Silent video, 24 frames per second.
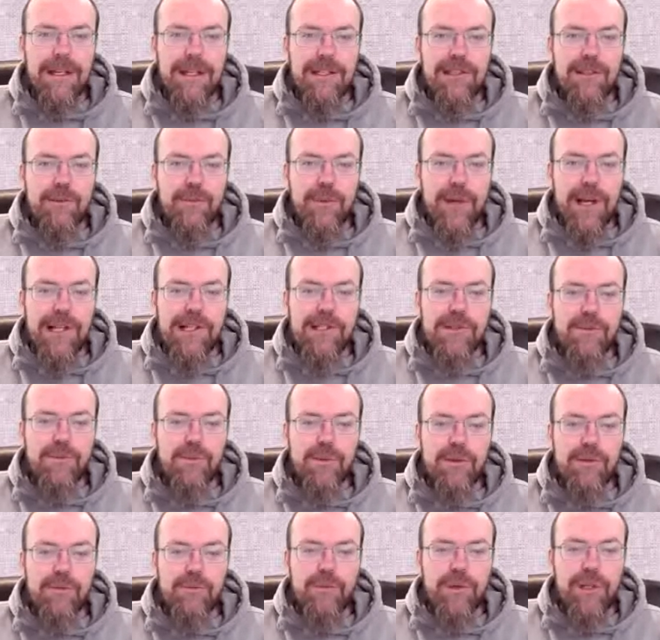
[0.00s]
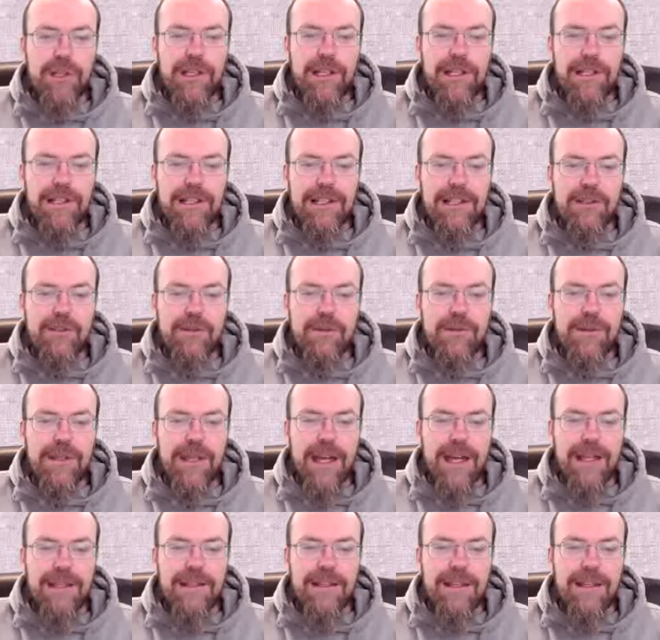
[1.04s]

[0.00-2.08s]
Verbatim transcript: The rest will willingly do that.